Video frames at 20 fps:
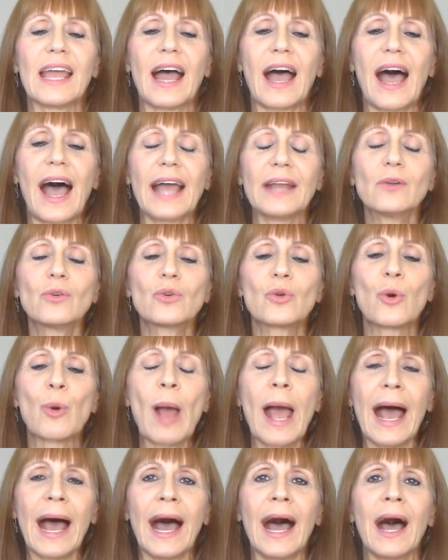i don't know
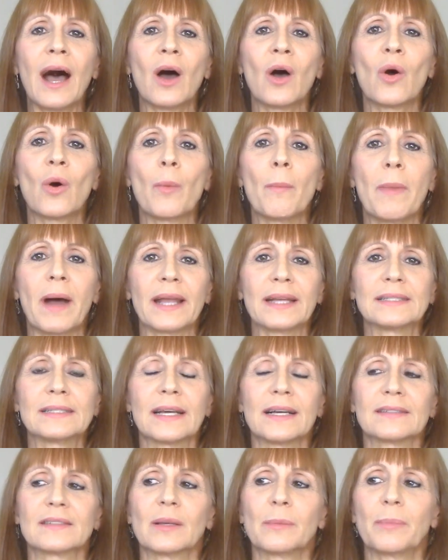how mike
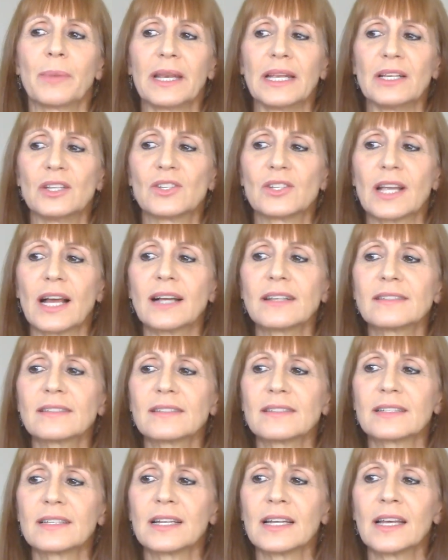does it but he
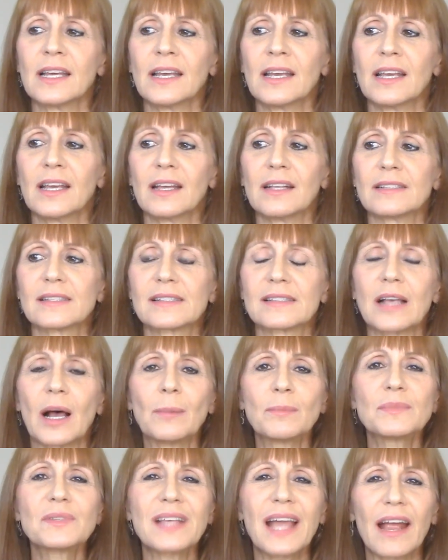just
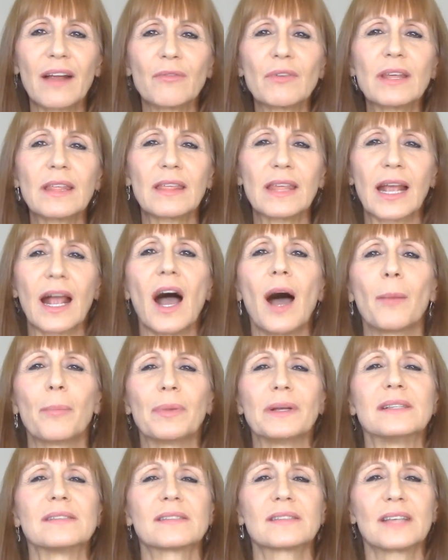sums everything
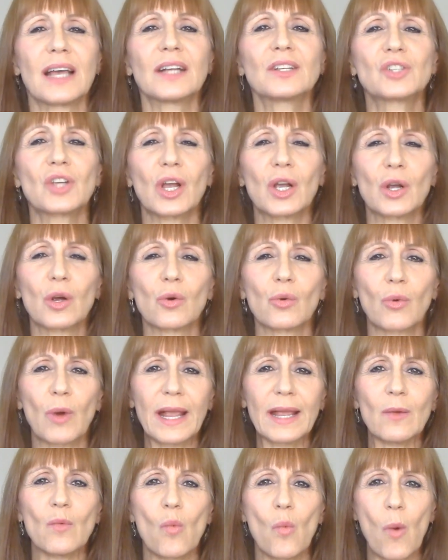up in such a
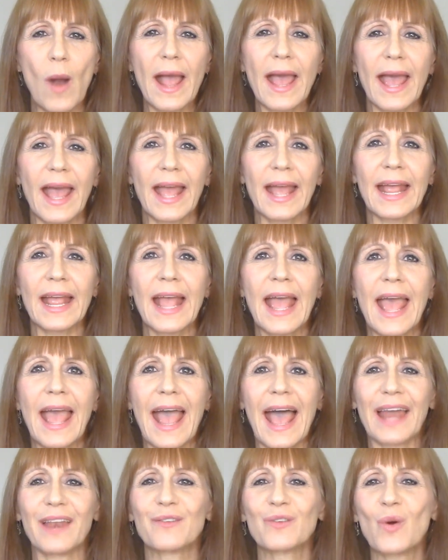great way
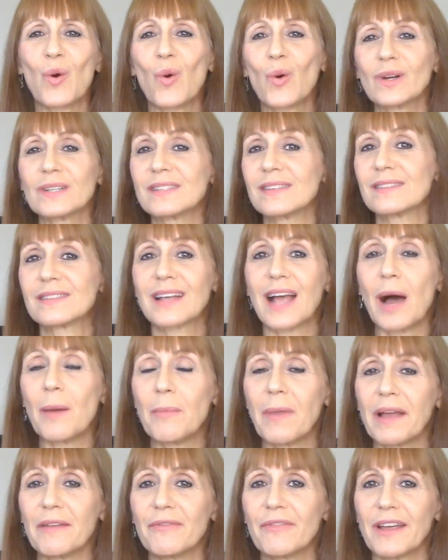and of course it's got
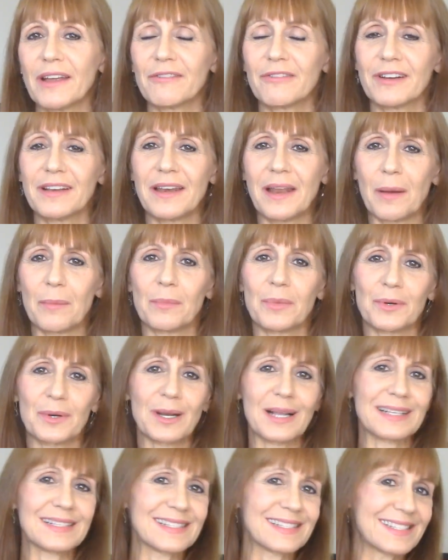my favorite number
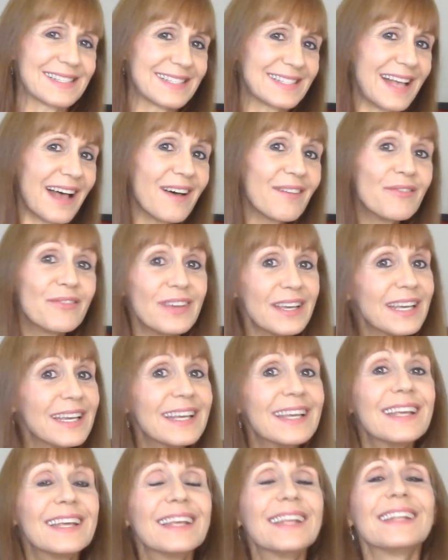
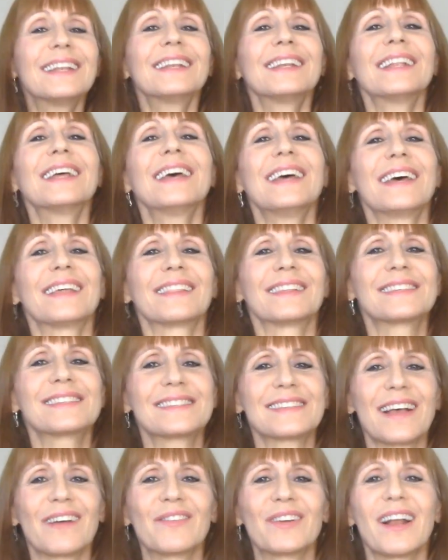seven the
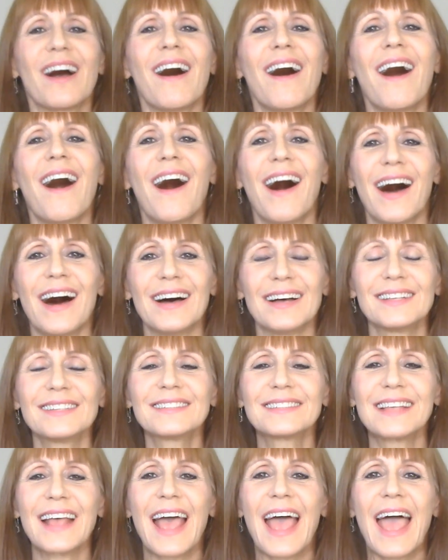seven ahas